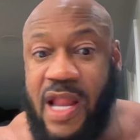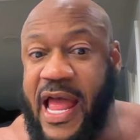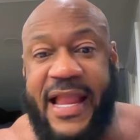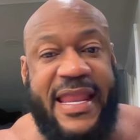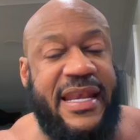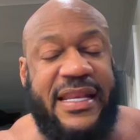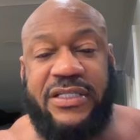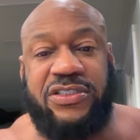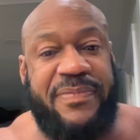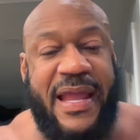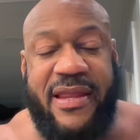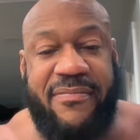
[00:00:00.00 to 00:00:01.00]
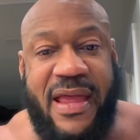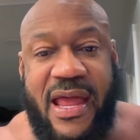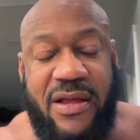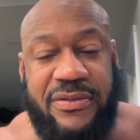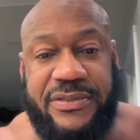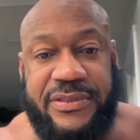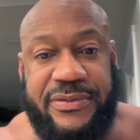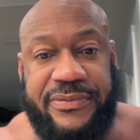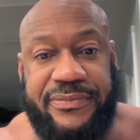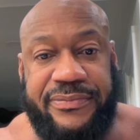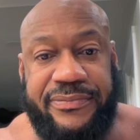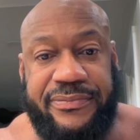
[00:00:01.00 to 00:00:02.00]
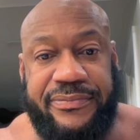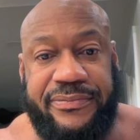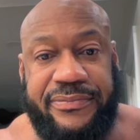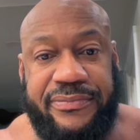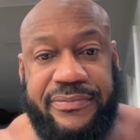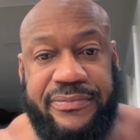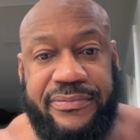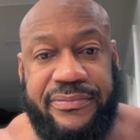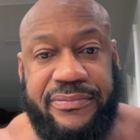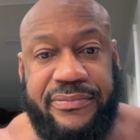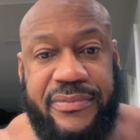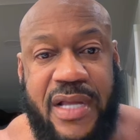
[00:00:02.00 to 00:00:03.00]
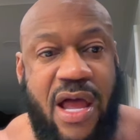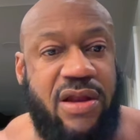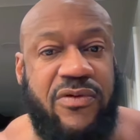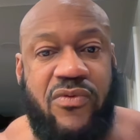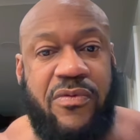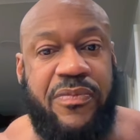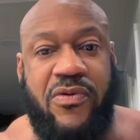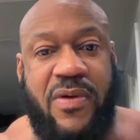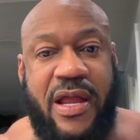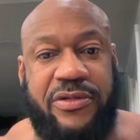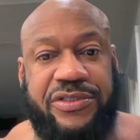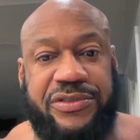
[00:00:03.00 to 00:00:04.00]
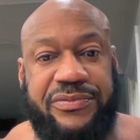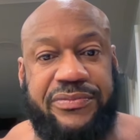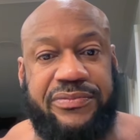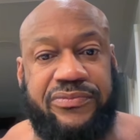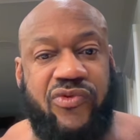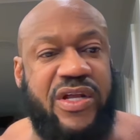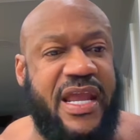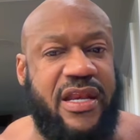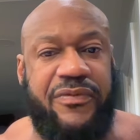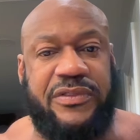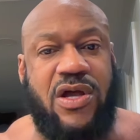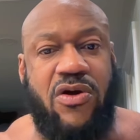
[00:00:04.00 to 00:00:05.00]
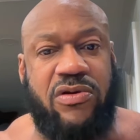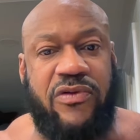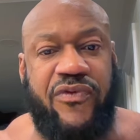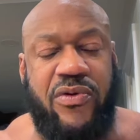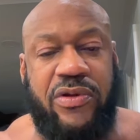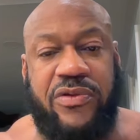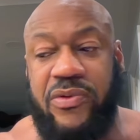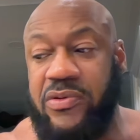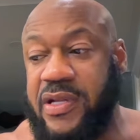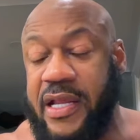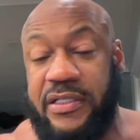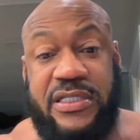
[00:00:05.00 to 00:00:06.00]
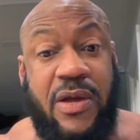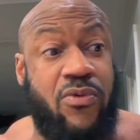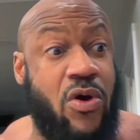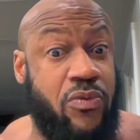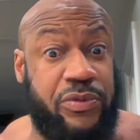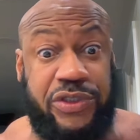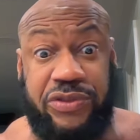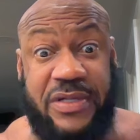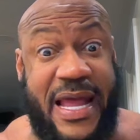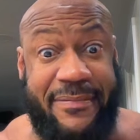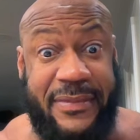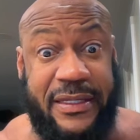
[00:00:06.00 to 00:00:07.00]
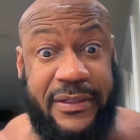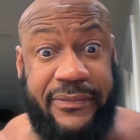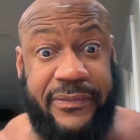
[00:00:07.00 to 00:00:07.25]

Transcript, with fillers: I can't let you back in my house. I don't even want to be around you. We can't even talk on the phone to communicate. Something wrong with you, not me.